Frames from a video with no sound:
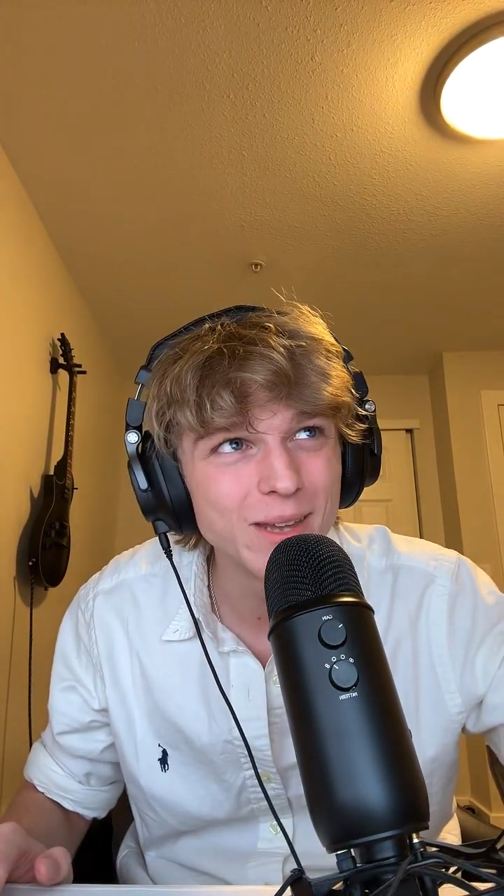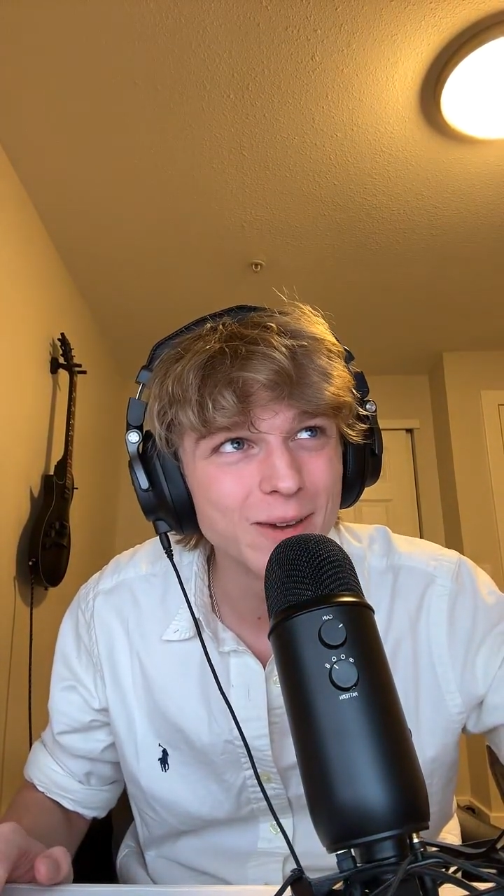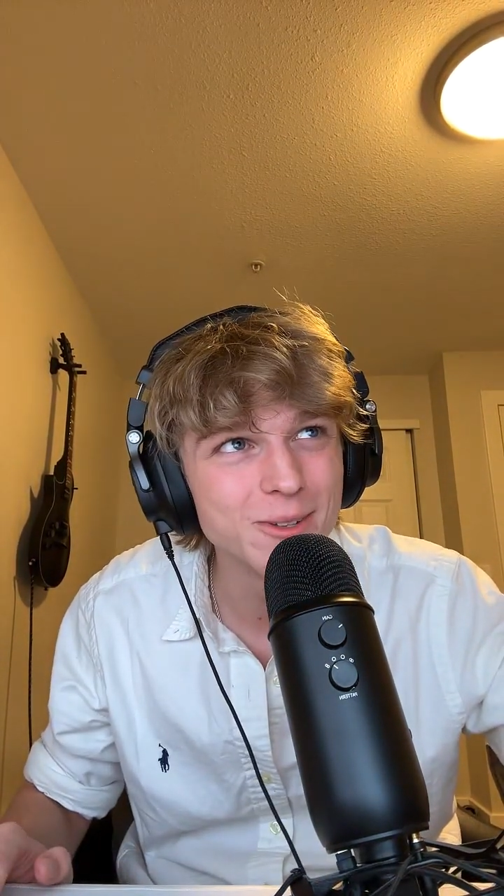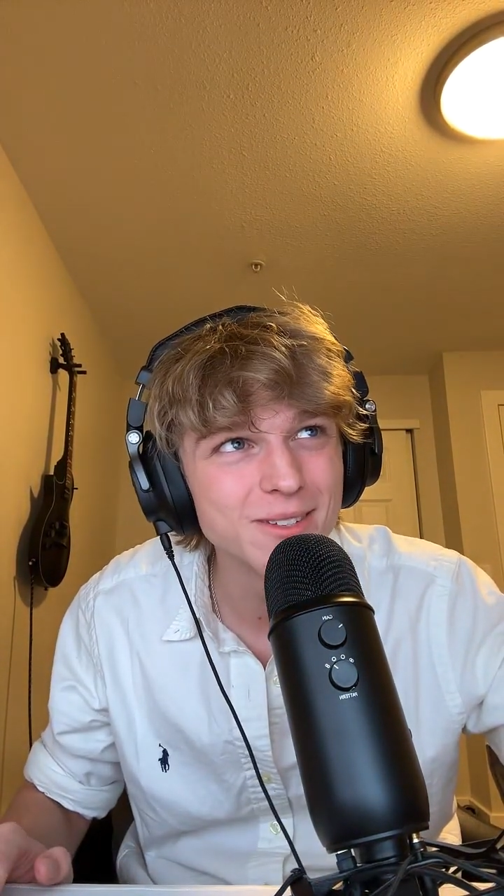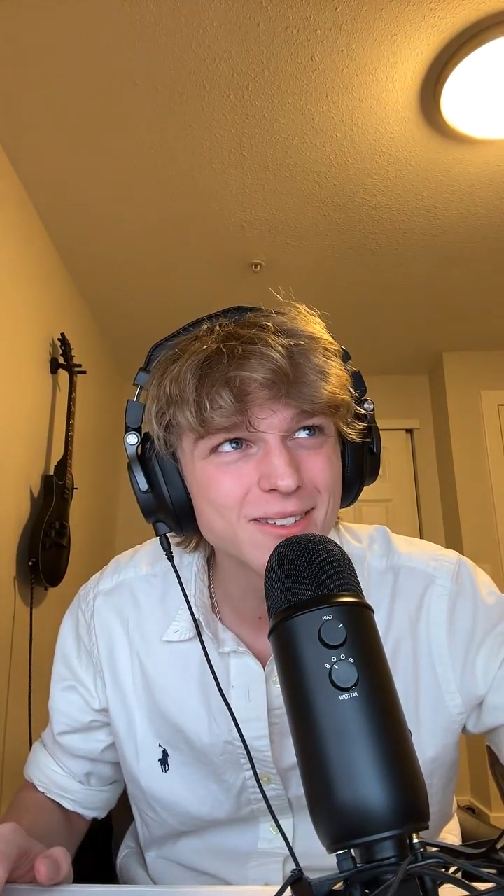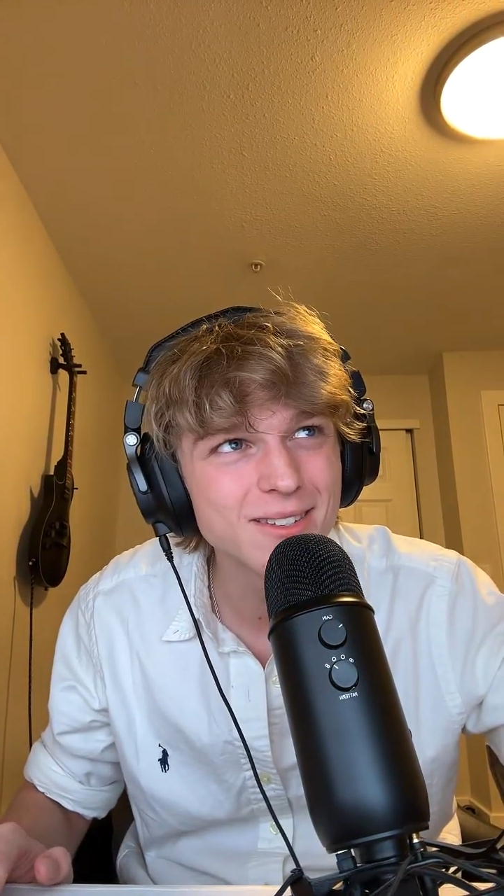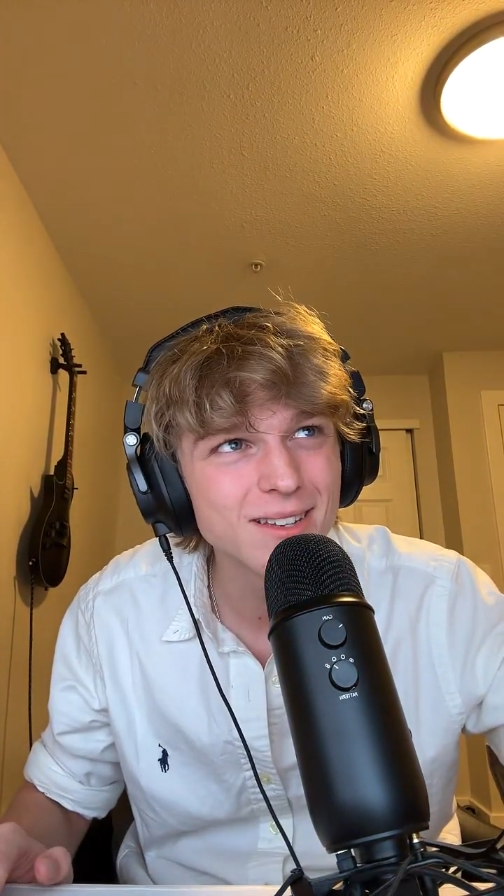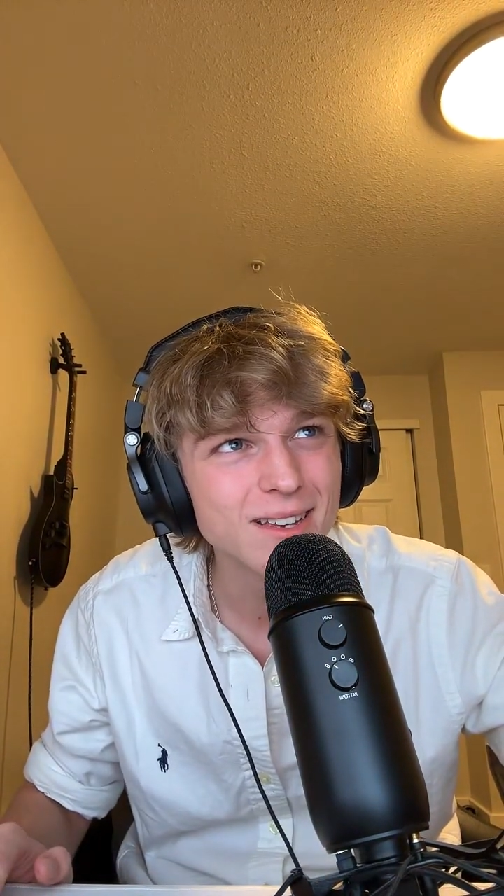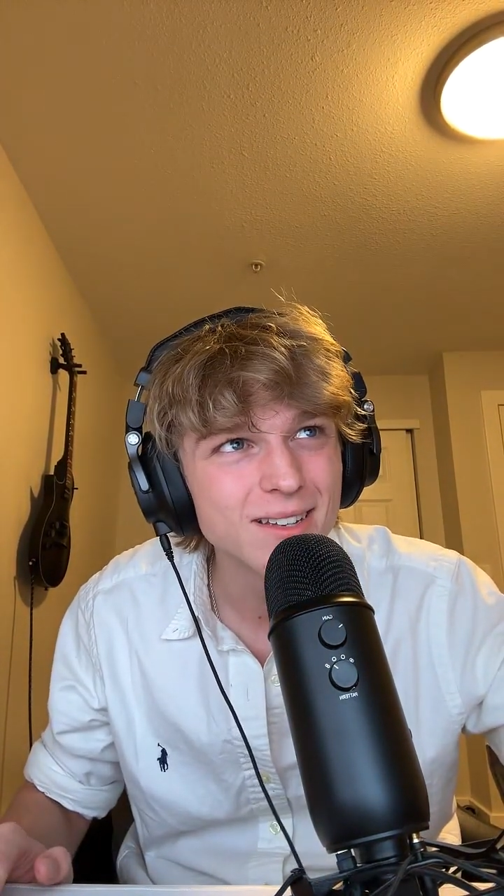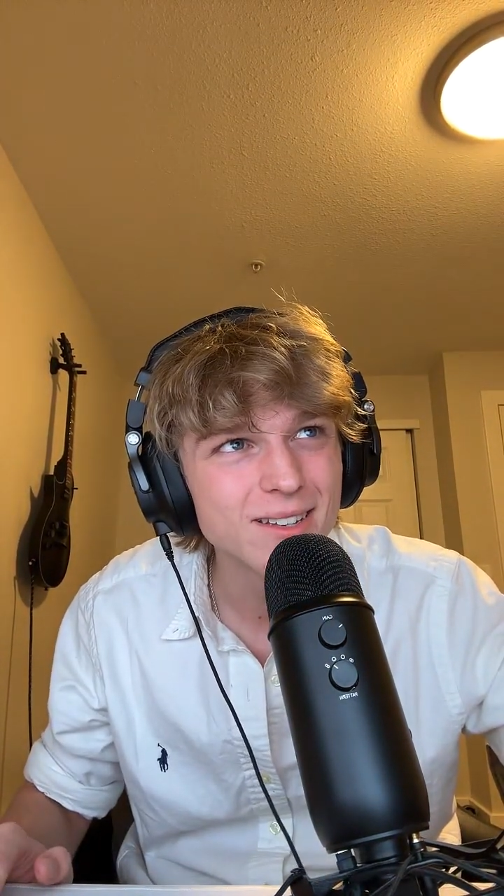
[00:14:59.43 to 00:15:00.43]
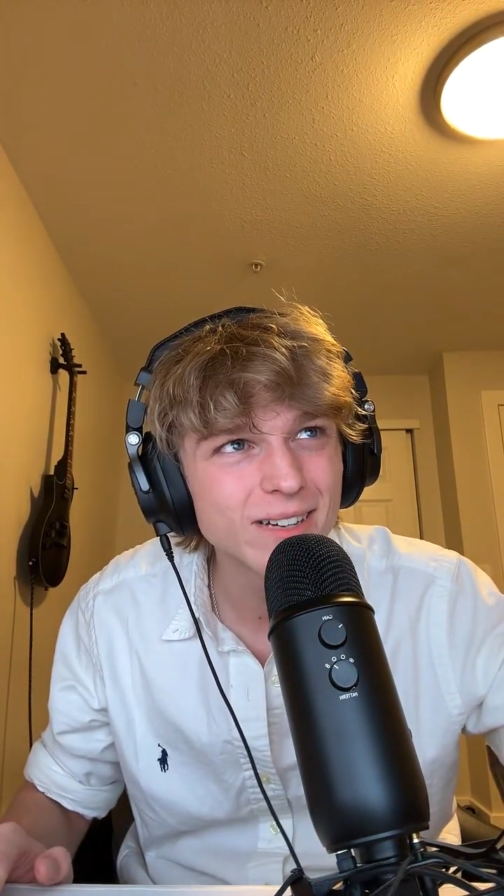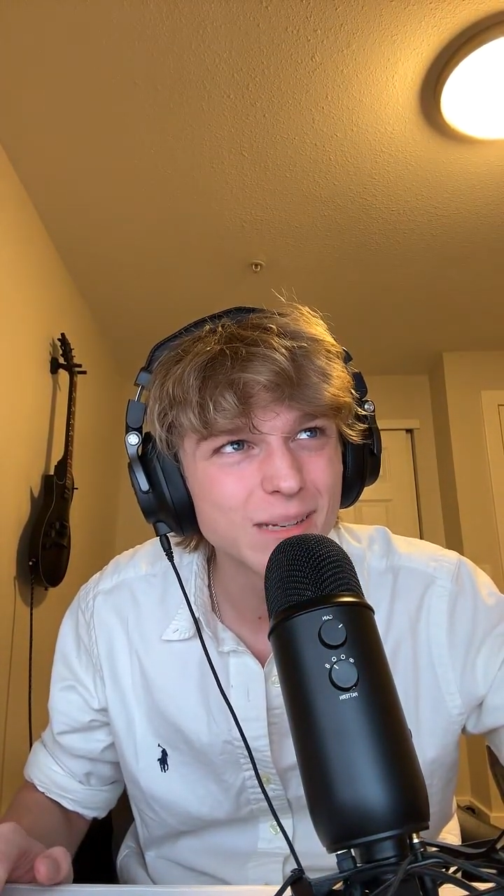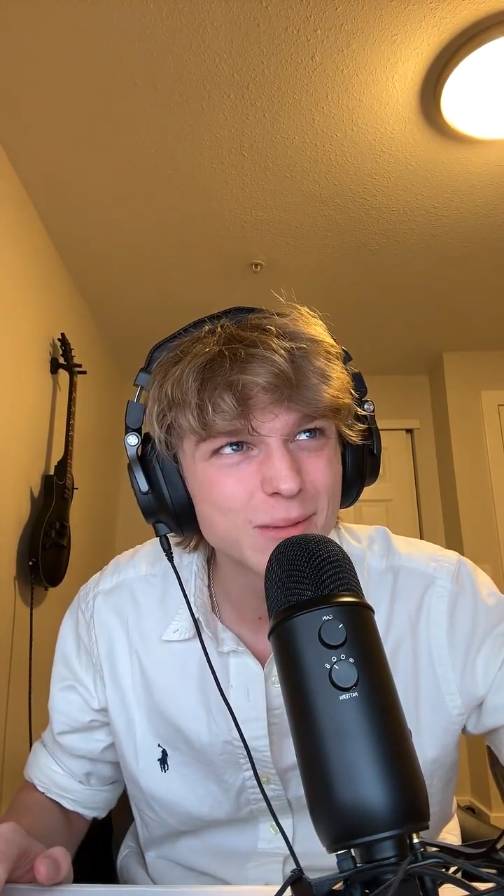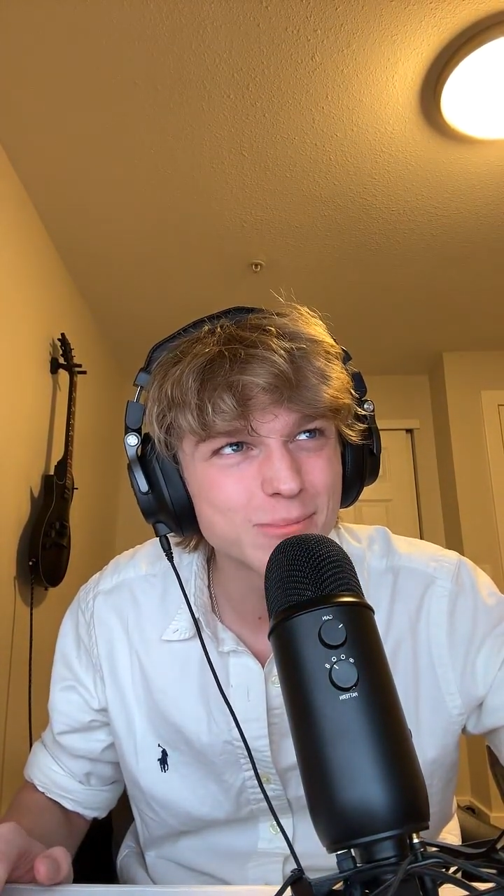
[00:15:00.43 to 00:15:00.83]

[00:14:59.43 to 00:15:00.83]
that was talking about